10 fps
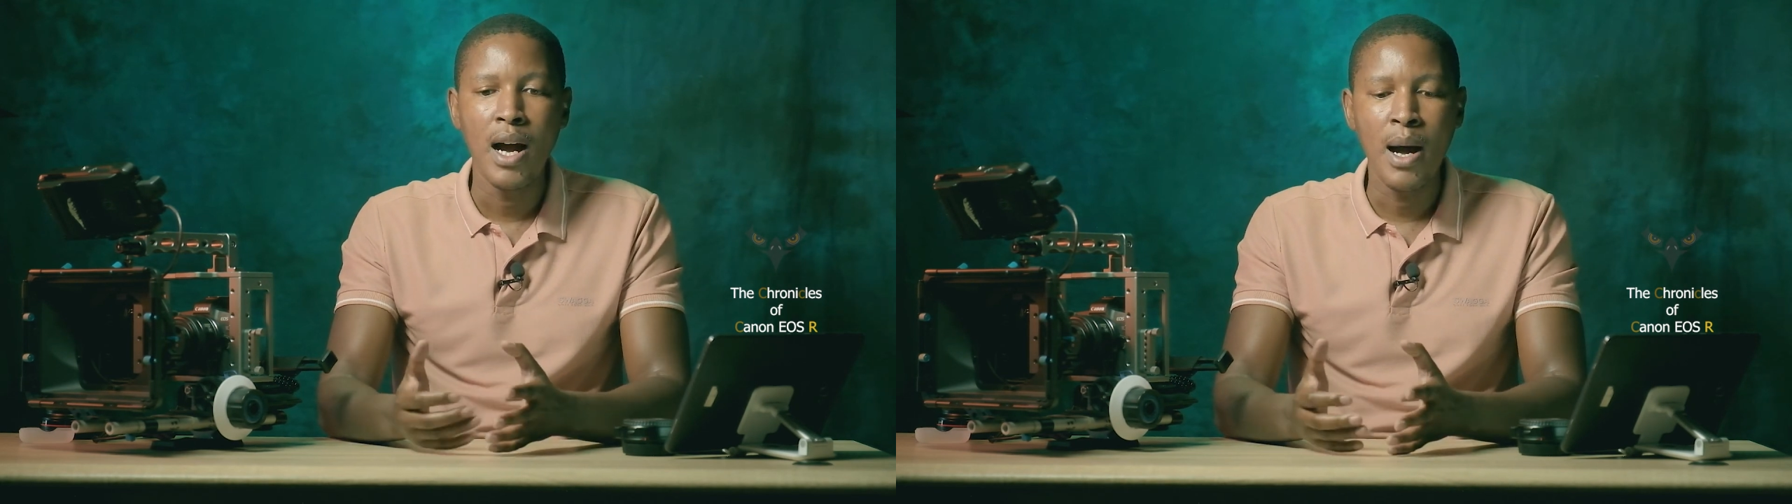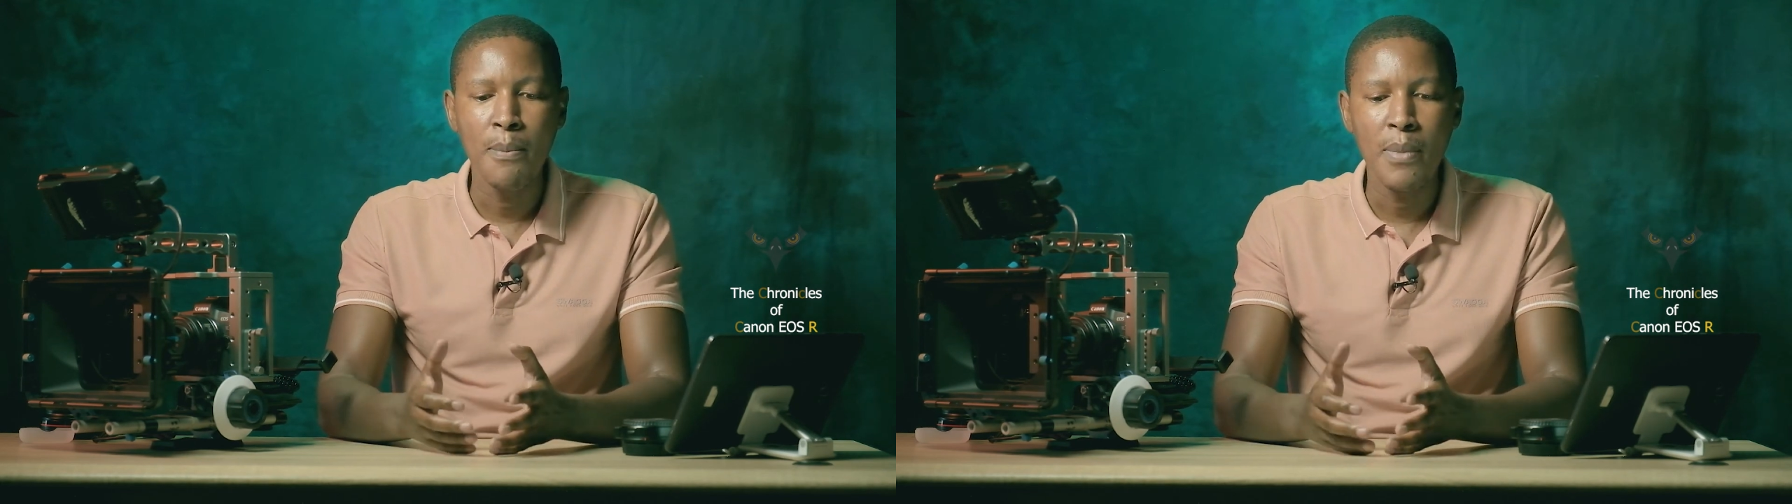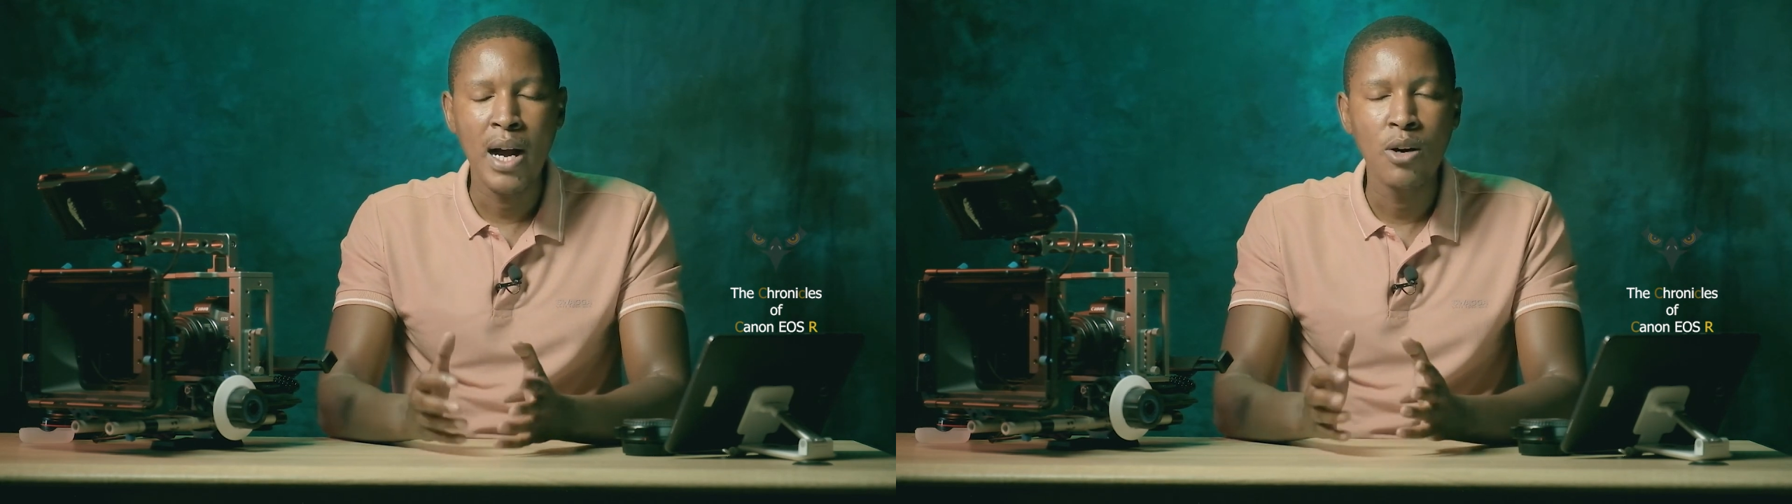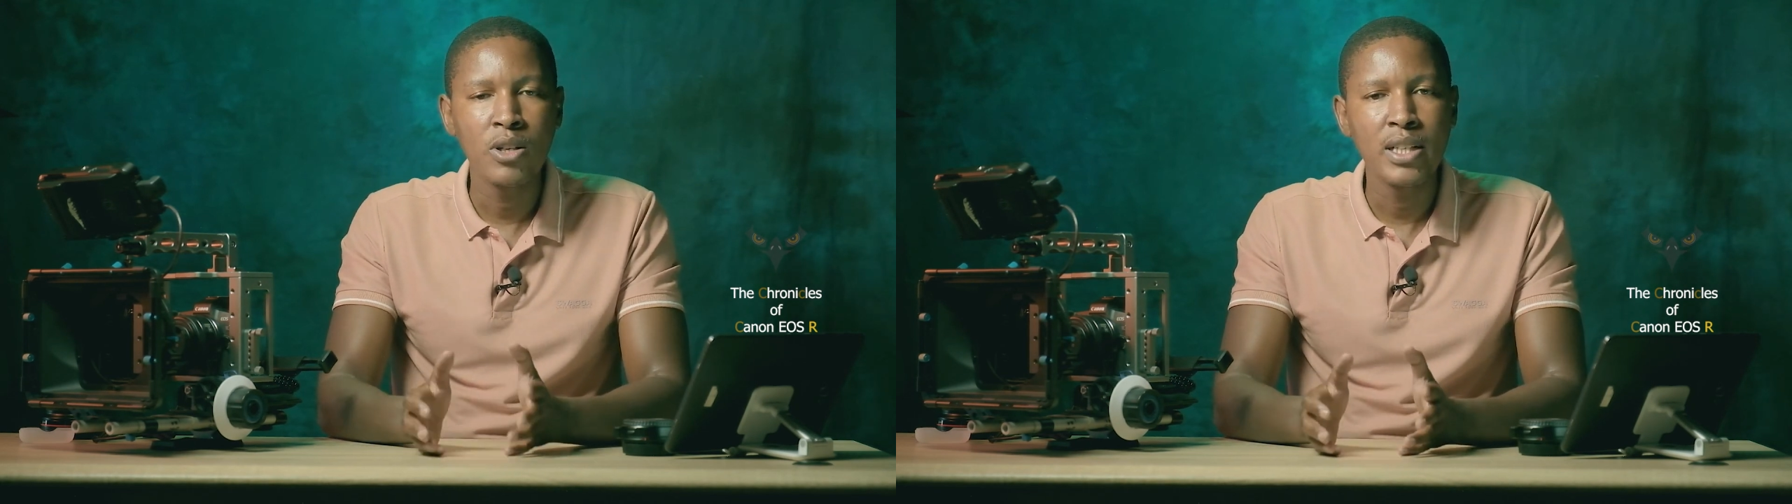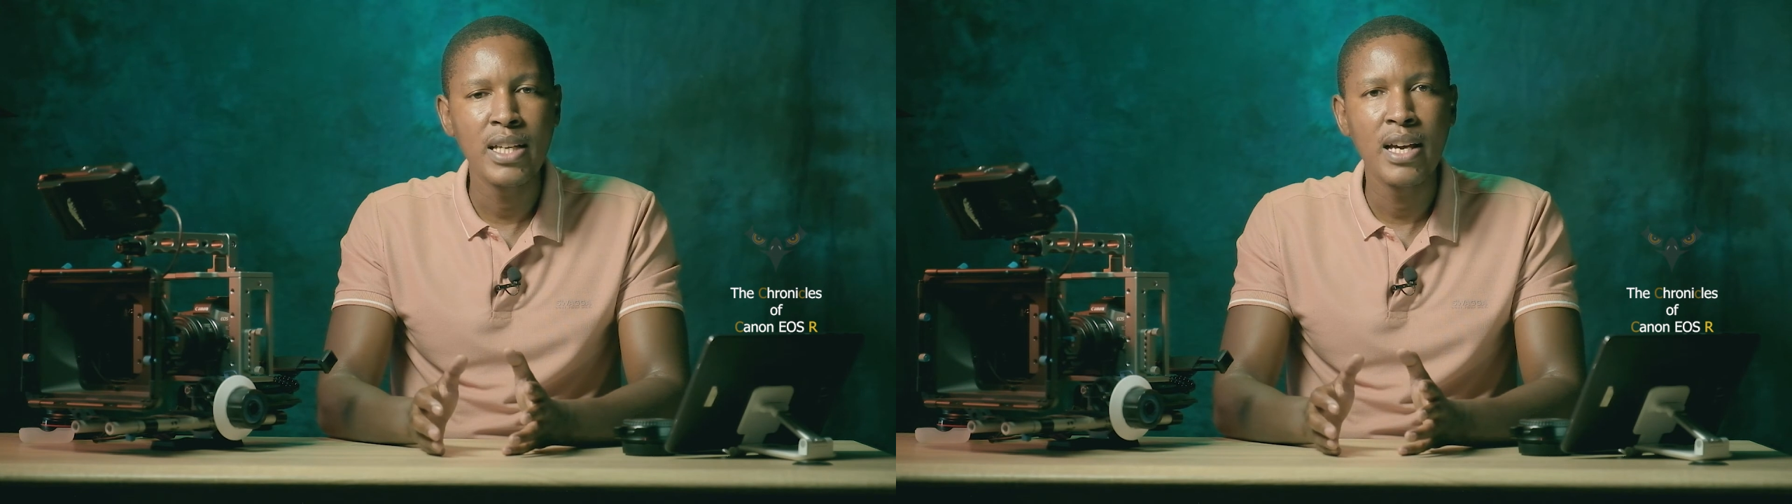I
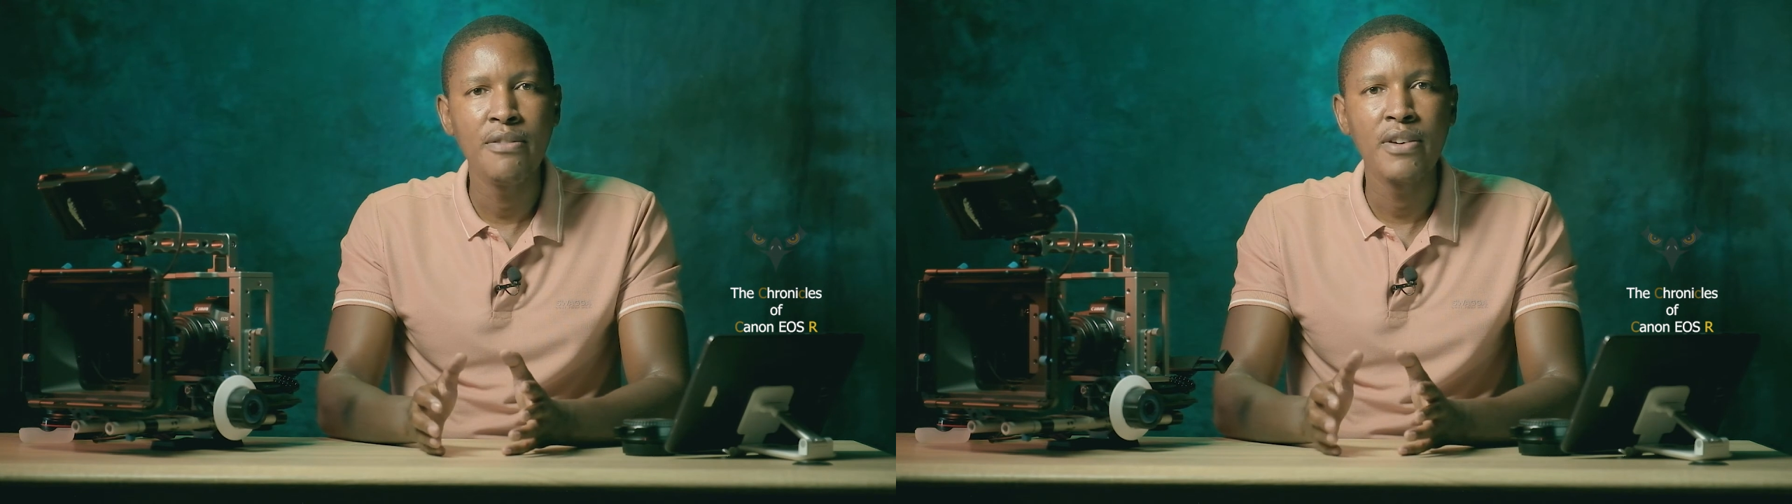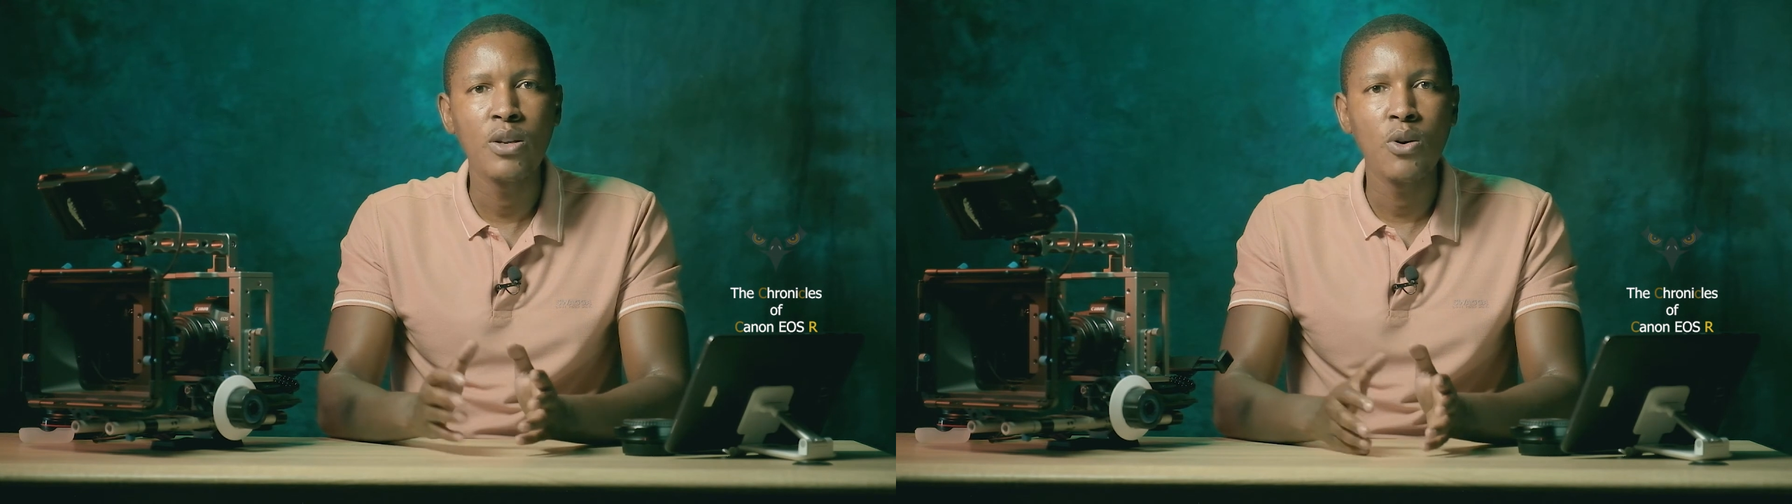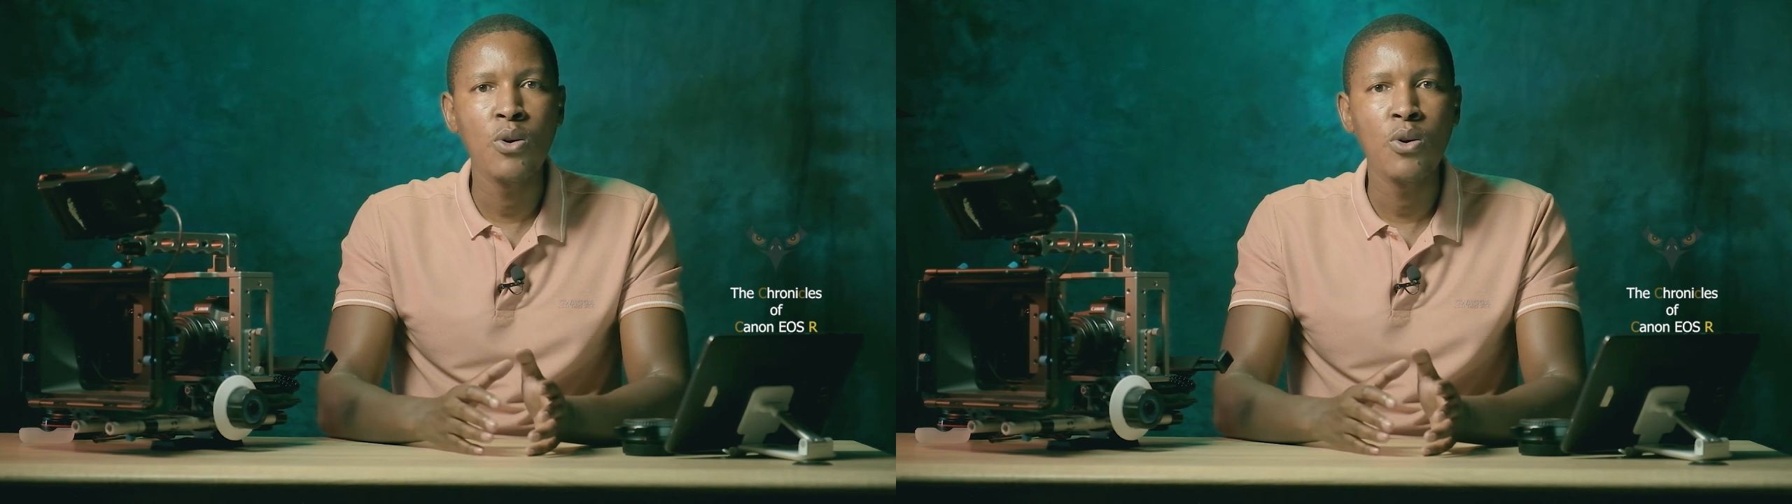already have an